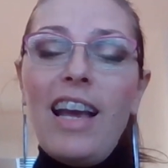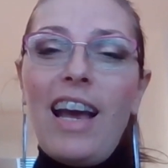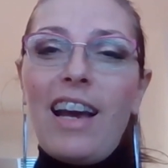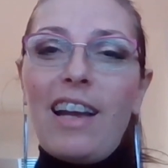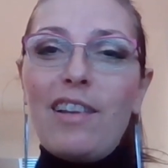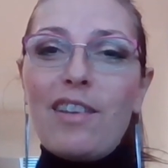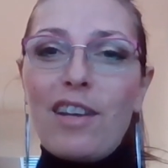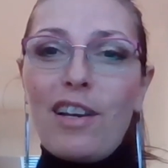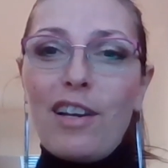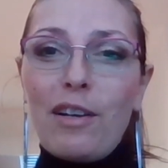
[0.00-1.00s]
and
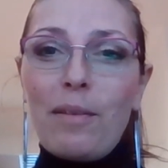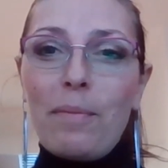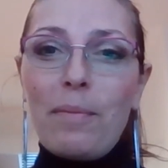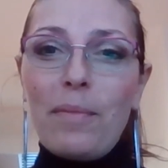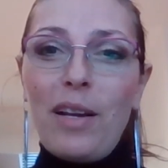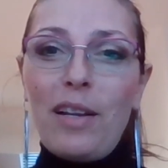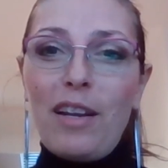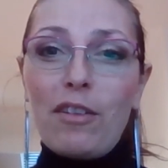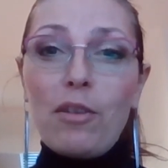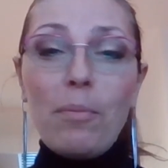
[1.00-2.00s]

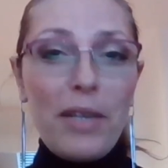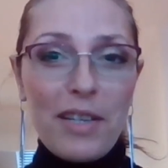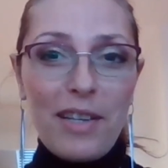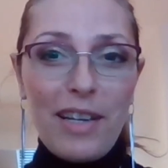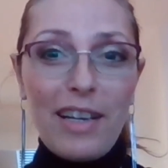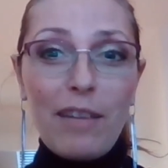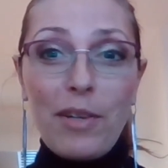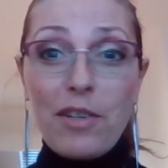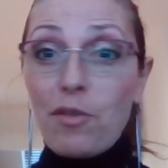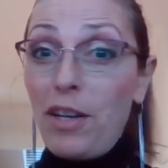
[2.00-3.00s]
then completed that and
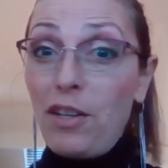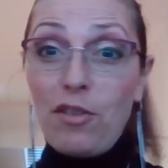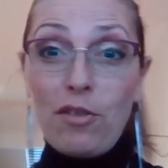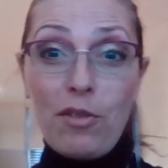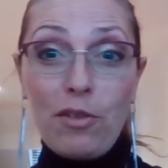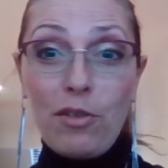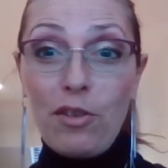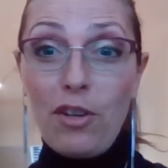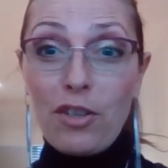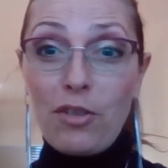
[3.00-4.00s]
went straight into
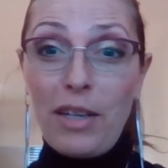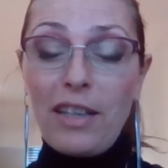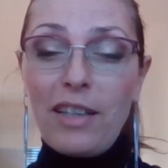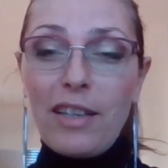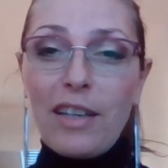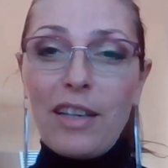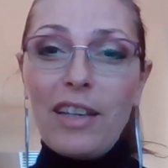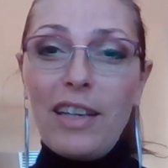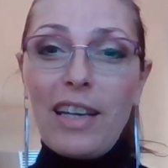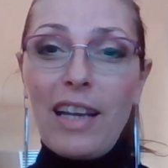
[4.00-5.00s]
doctorate in
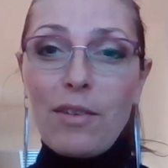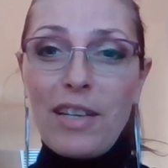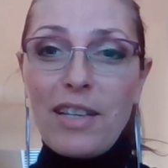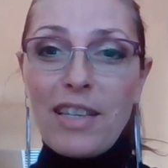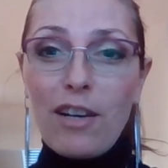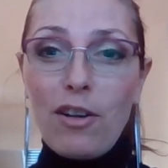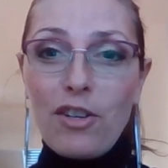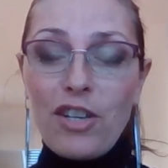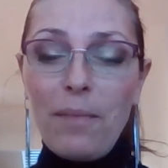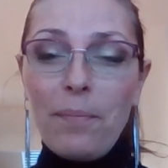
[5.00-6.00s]
counselling
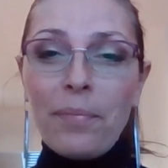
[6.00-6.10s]
psychology,